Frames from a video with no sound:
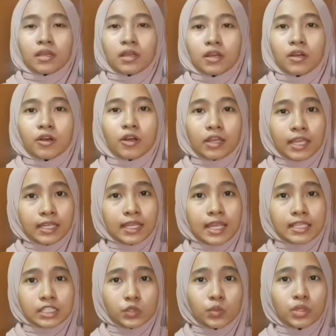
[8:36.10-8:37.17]
Okay,
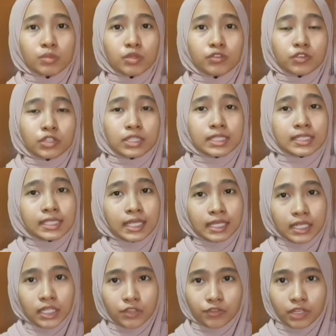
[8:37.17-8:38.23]
next we move to the
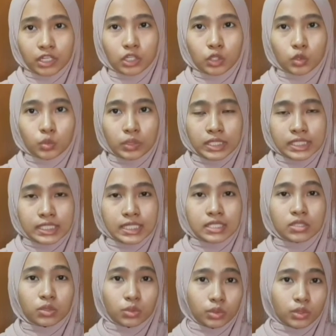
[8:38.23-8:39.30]
second value, which
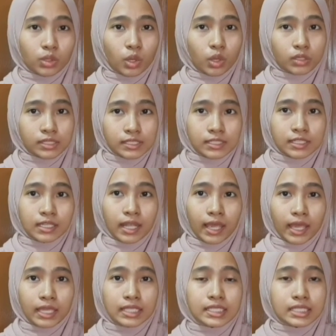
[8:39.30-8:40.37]
is good counsel
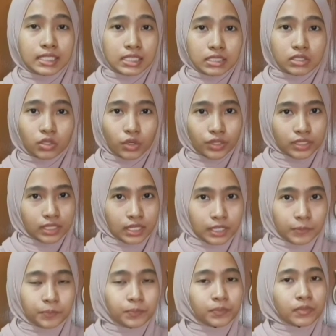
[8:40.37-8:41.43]
and sense conduct.
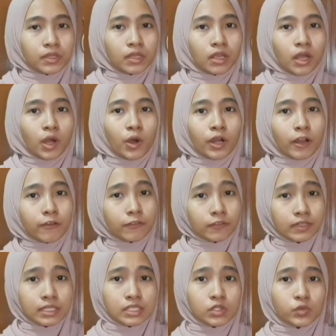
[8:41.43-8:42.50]
Alright,
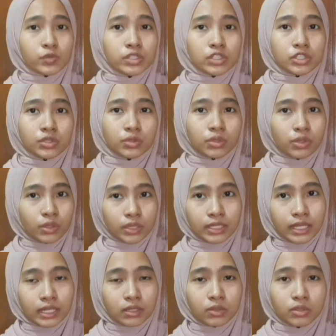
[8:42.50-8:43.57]
first we should know
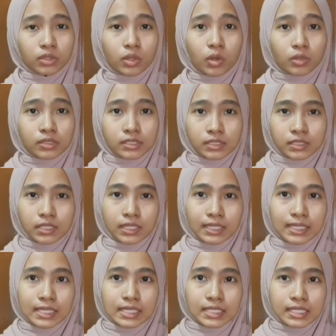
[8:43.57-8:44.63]
that good counsel
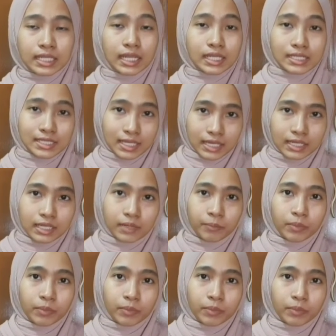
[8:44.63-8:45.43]
is nasiha